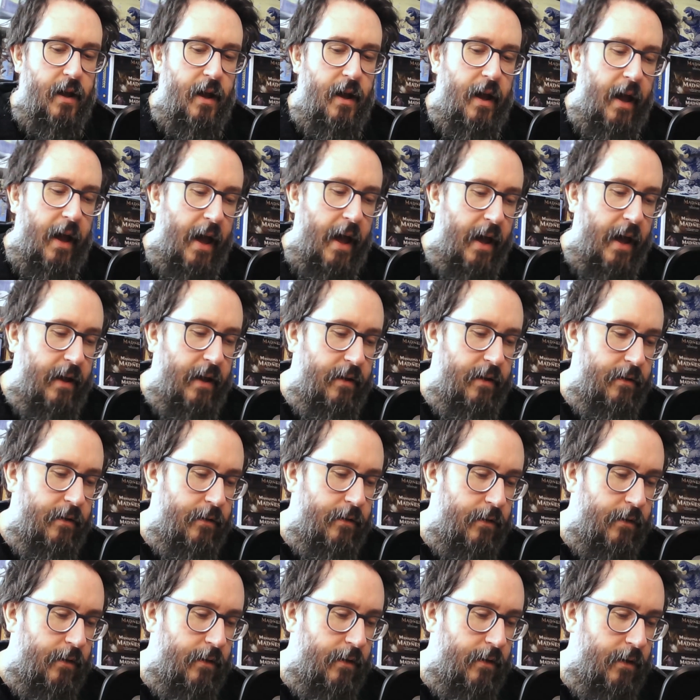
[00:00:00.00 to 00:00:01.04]
and
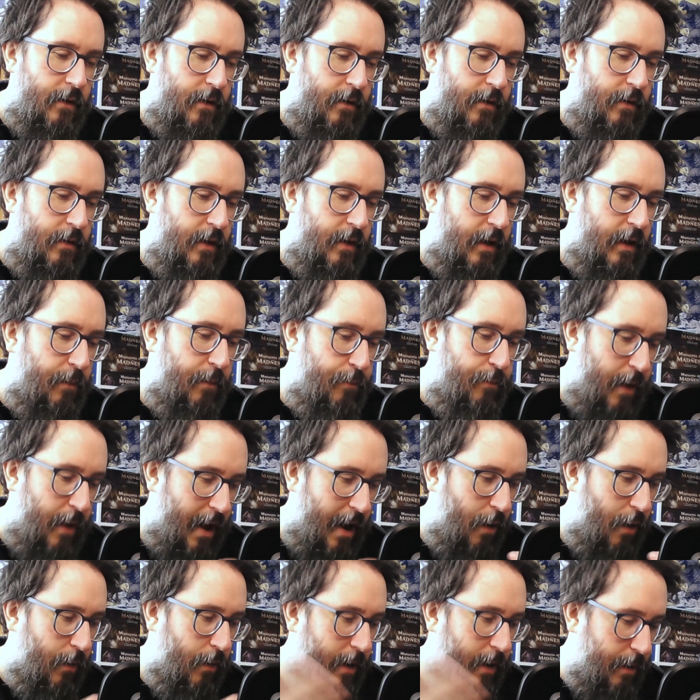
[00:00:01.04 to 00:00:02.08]
the
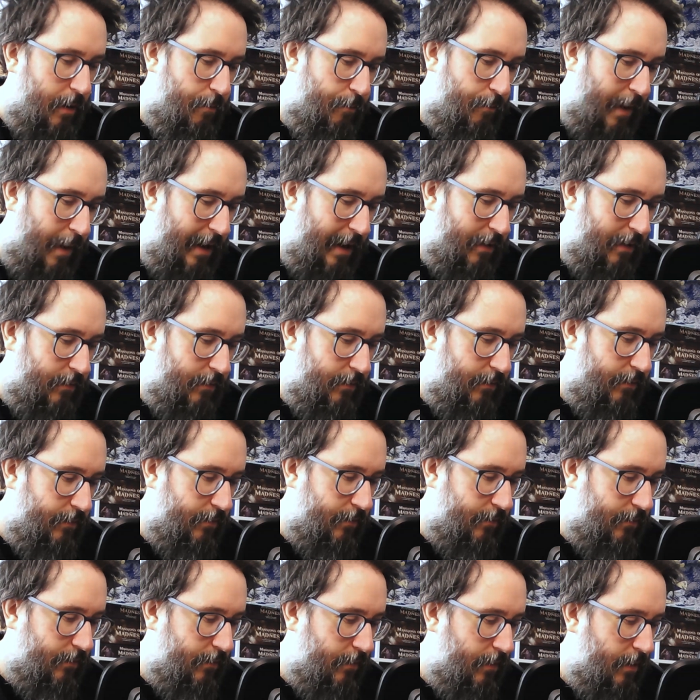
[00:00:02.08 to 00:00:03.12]
power
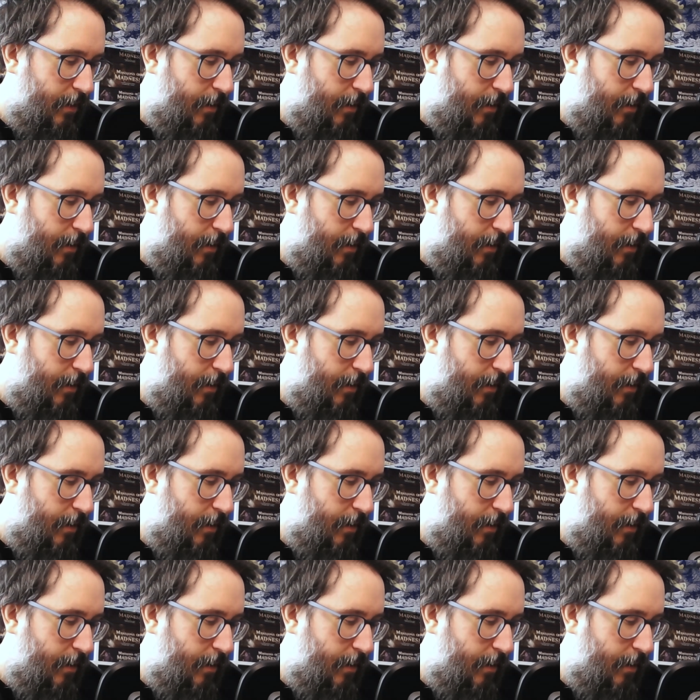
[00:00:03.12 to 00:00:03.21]
imbalance